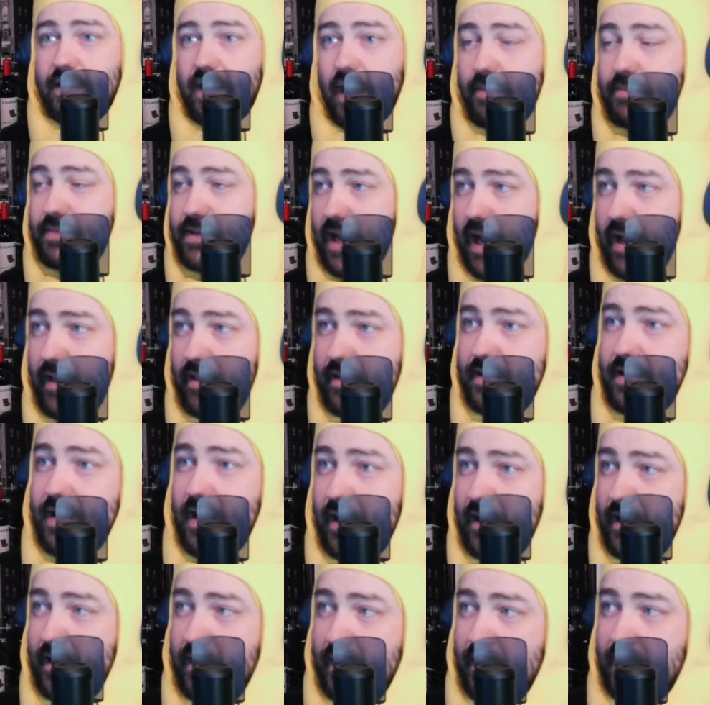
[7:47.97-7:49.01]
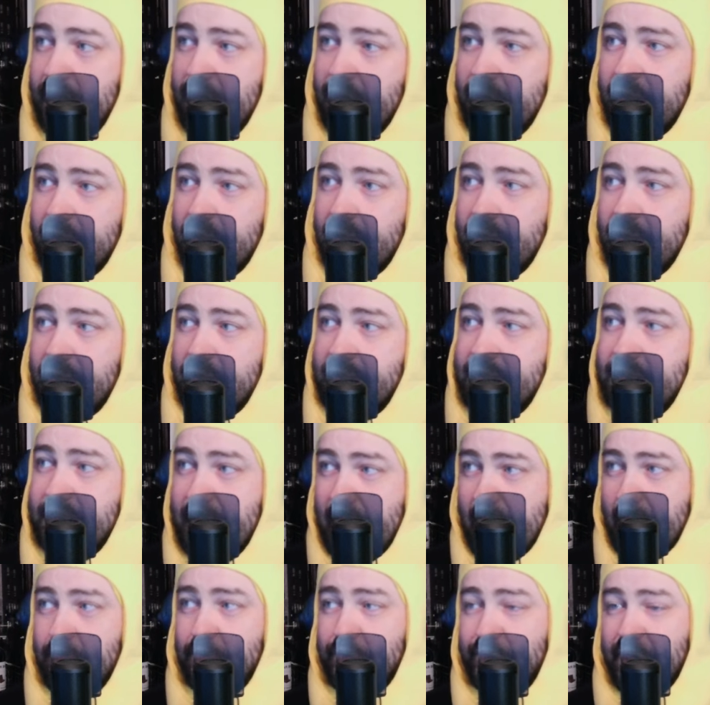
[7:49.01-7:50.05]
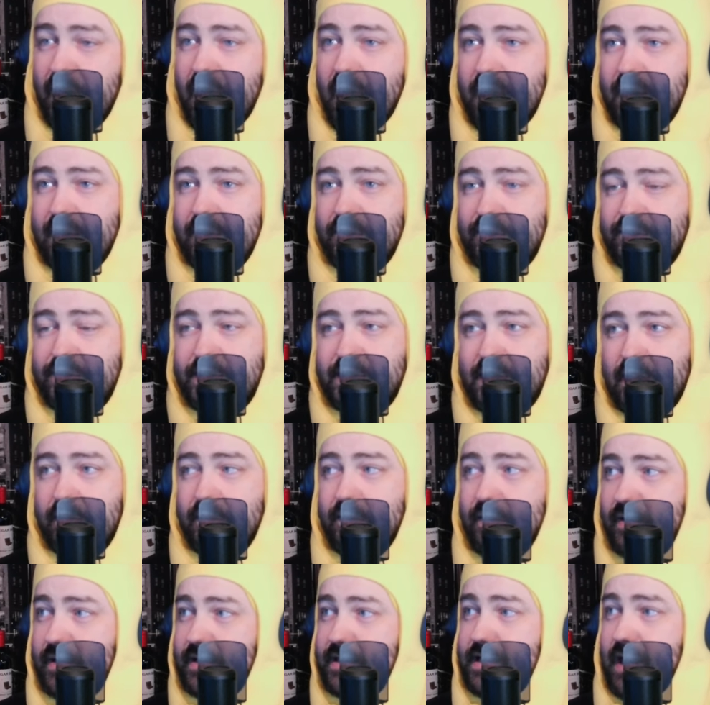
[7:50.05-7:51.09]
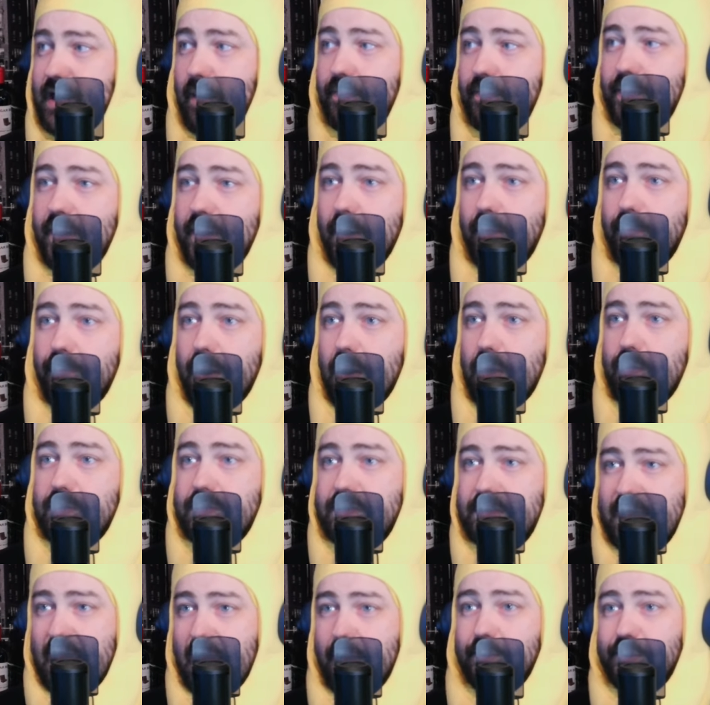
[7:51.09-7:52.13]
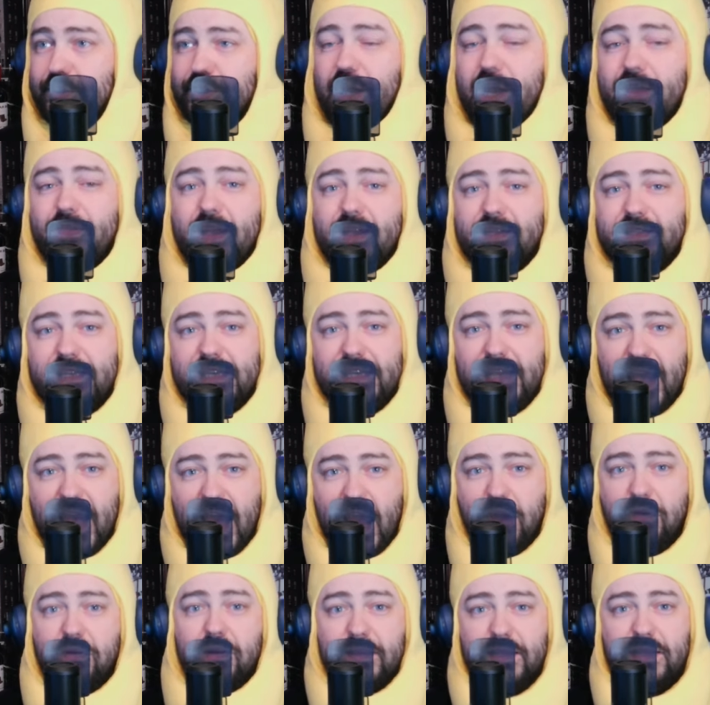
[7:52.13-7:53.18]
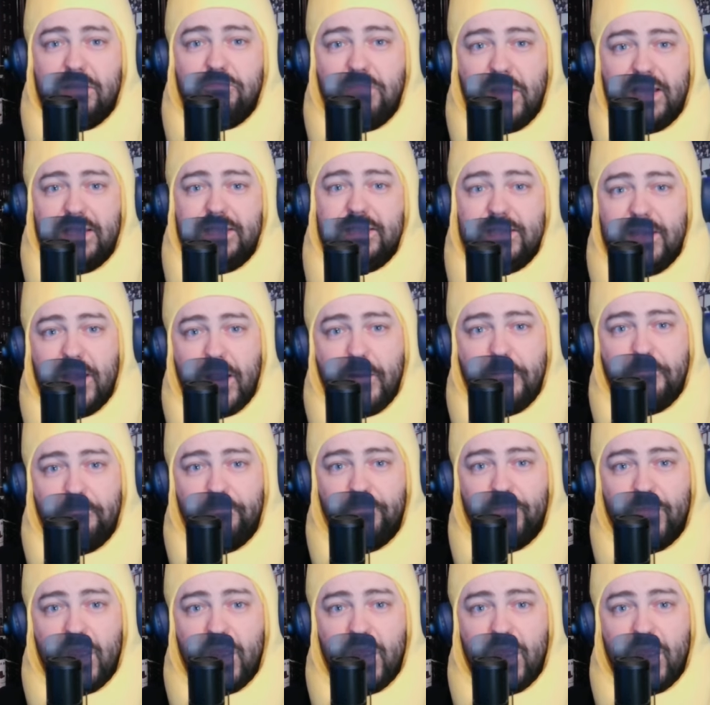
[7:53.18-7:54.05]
telling you, Snapchat, there's something about Snapchat that's inherently messed up.